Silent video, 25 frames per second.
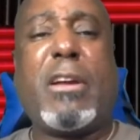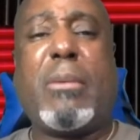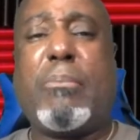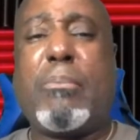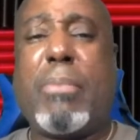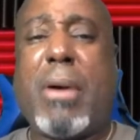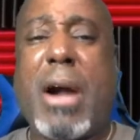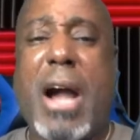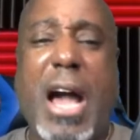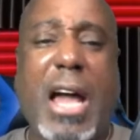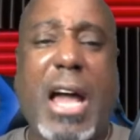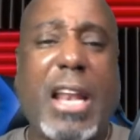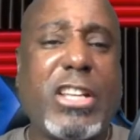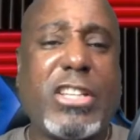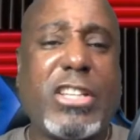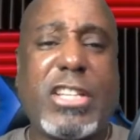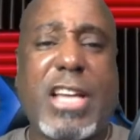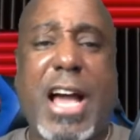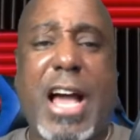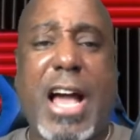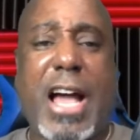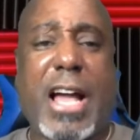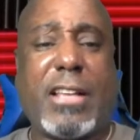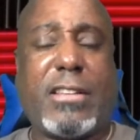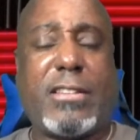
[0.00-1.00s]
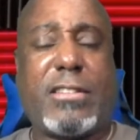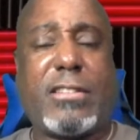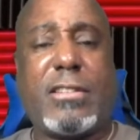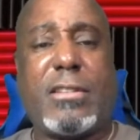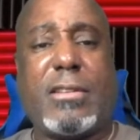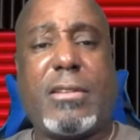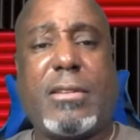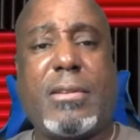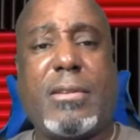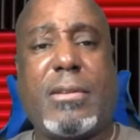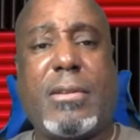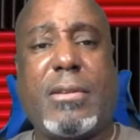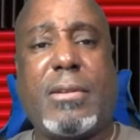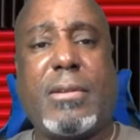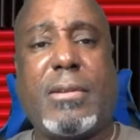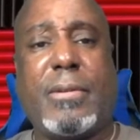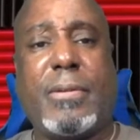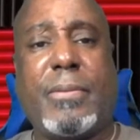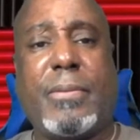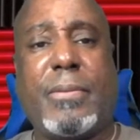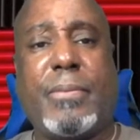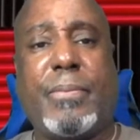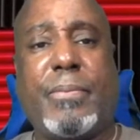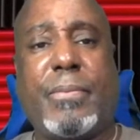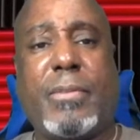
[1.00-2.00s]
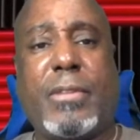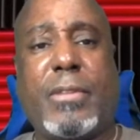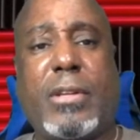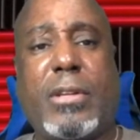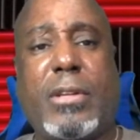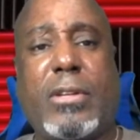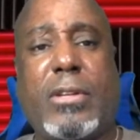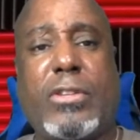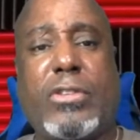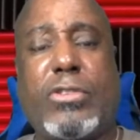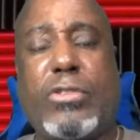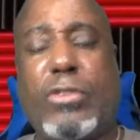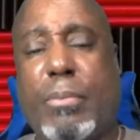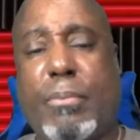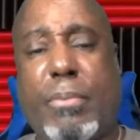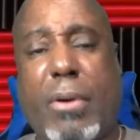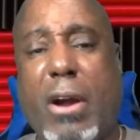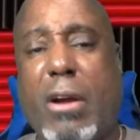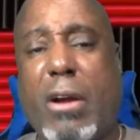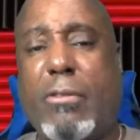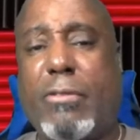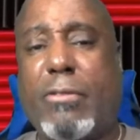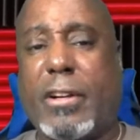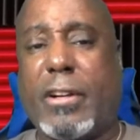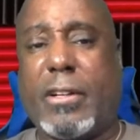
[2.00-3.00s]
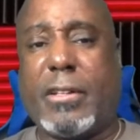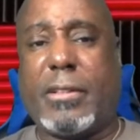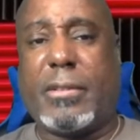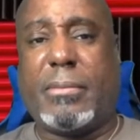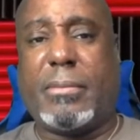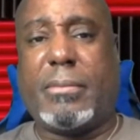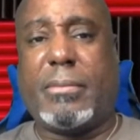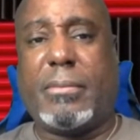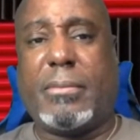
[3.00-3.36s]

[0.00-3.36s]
apologized to a pervert.